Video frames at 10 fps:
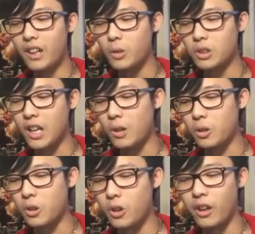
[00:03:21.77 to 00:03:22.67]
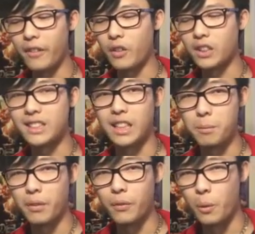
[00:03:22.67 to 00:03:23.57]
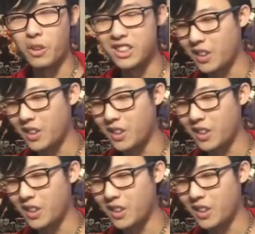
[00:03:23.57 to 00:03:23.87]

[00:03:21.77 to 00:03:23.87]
Aquos Howlkor I've already seen before,